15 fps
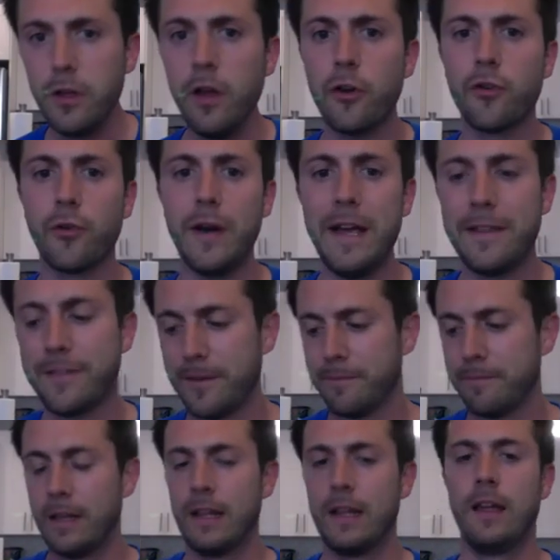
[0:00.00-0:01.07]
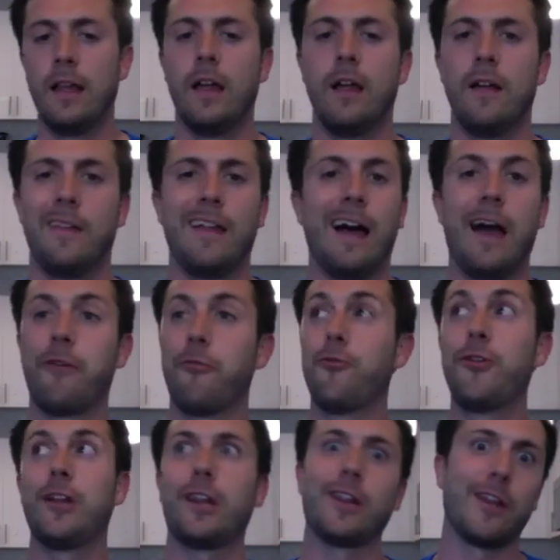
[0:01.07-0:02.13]
Great. I
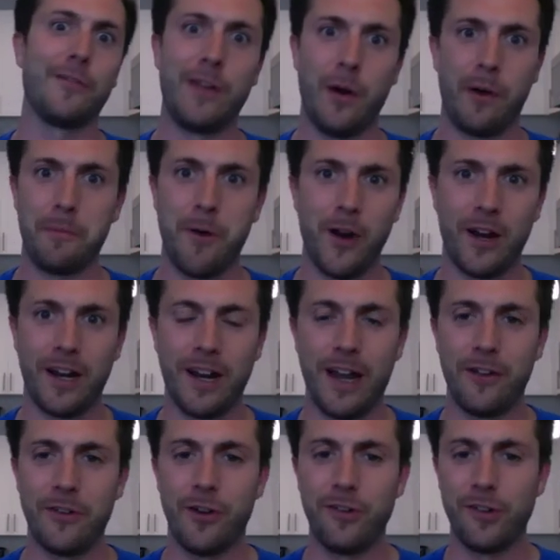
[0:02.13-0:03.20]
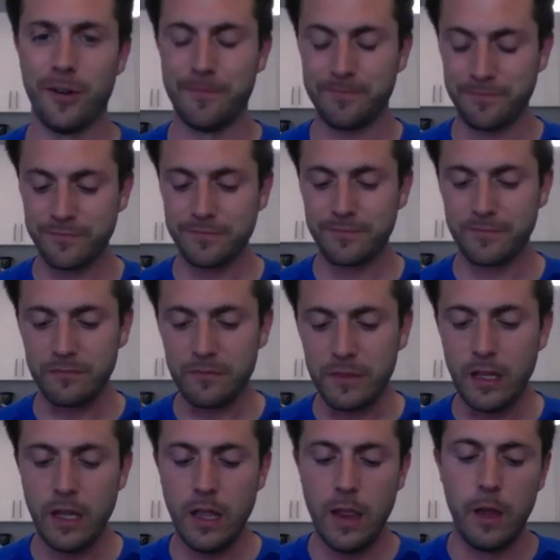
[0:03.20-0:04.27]
really love network marketing now, don't you?
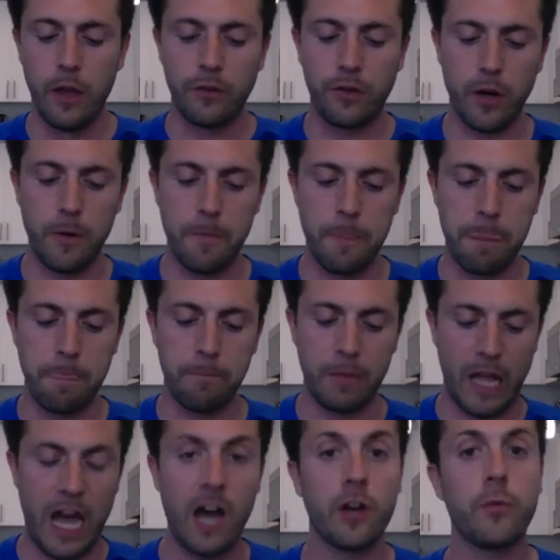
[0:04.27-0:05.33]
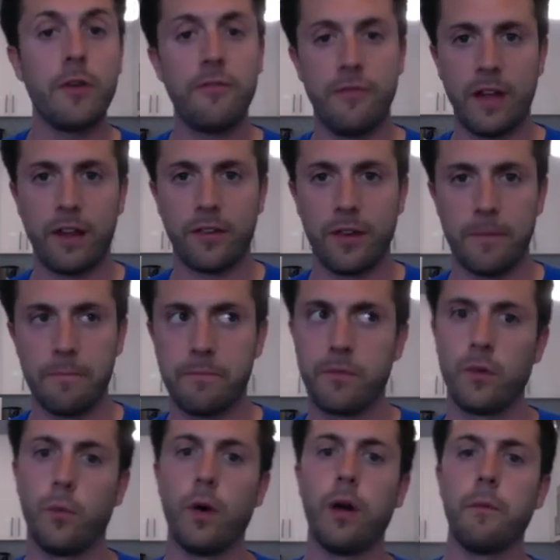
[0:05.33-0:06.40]
So how do we fix it?
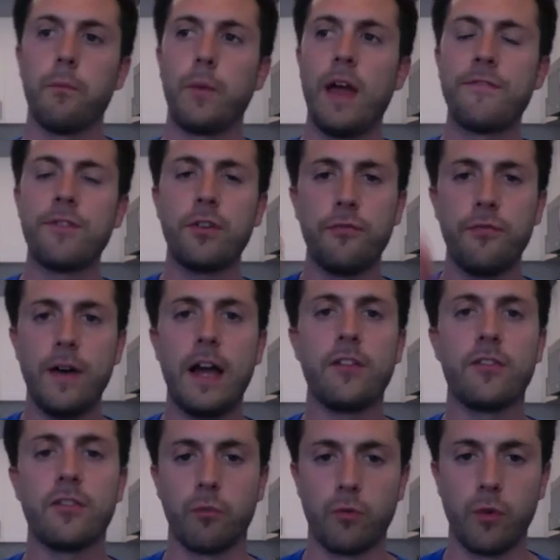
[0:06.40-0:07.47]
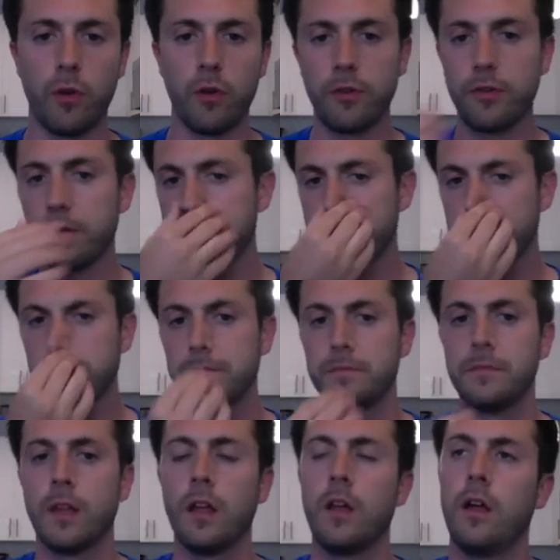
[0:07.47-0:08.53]
Well, we have to define some roles.
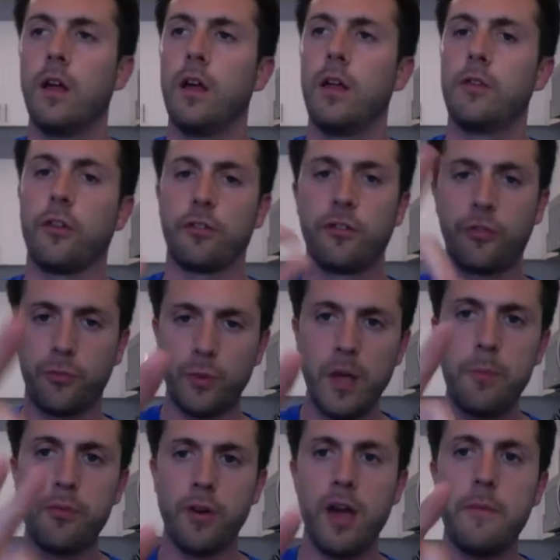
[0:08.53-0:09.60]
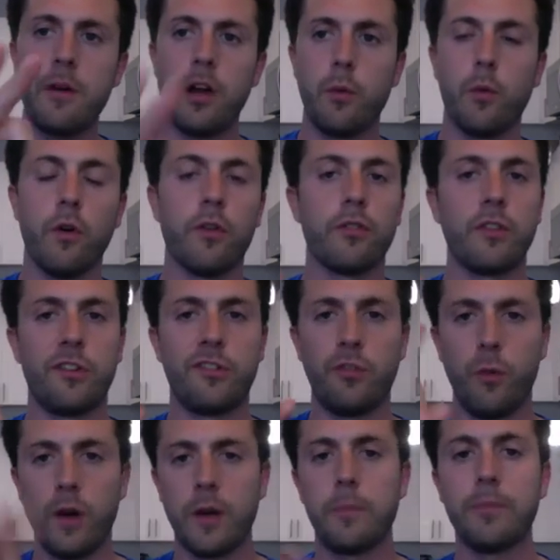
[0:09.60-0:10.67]
There's 3 primary roles that you
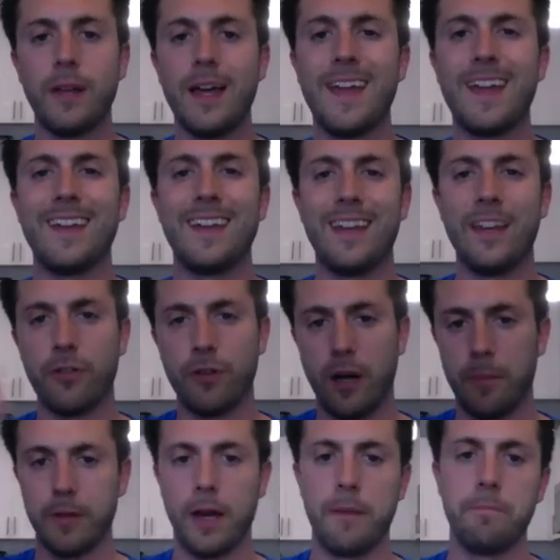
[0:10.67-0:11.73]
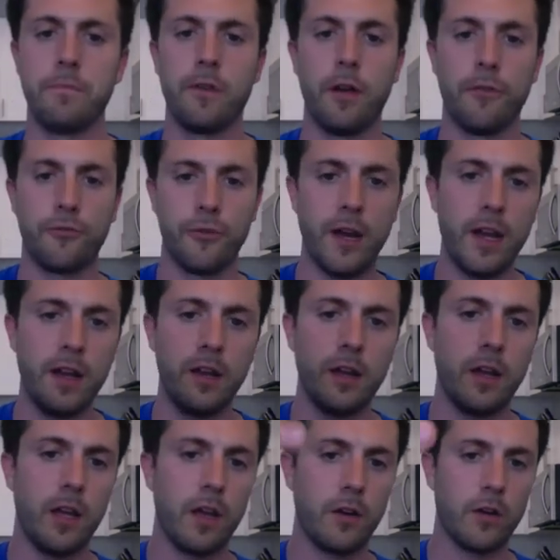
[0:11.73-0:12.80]
want to play in your upline: friend,
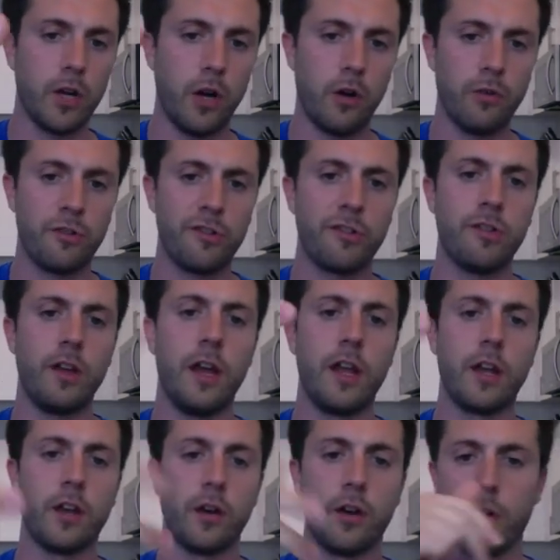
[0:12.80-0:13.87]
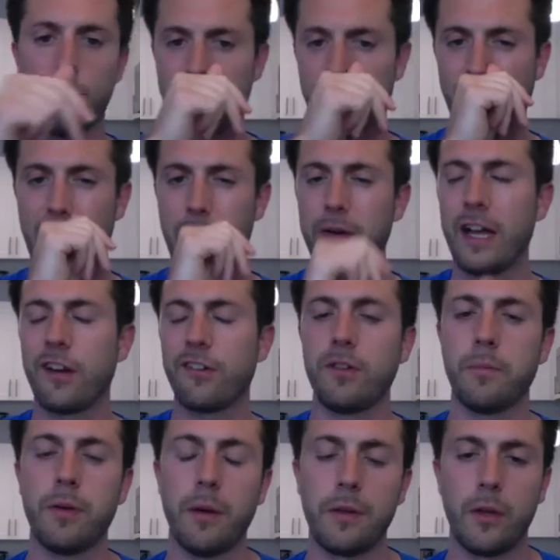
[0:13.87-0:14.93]
coach, and encourager. I would actually
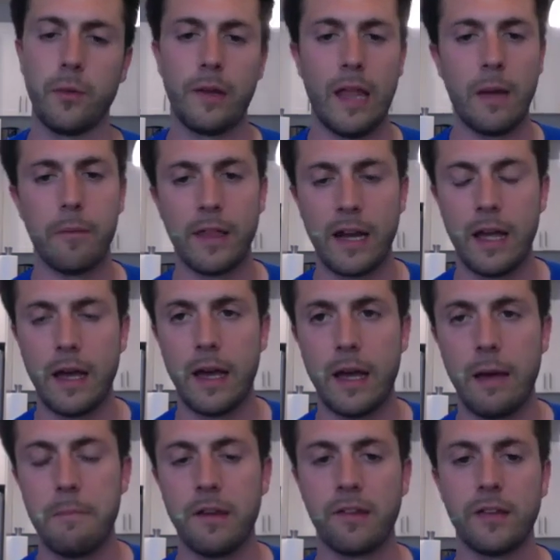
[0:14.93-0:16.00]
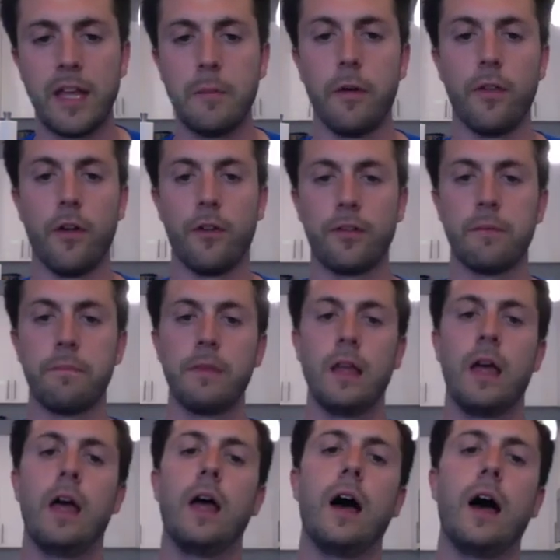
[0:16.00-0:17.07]
probably relabel that. I mislabeled those.
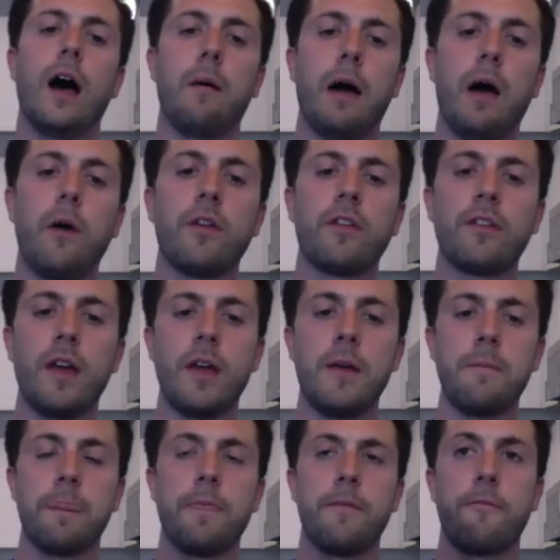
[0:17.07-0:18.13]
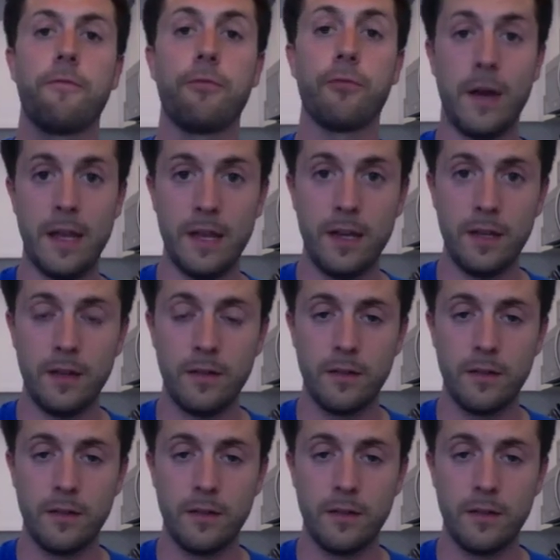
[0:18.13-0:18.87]
I would say friend,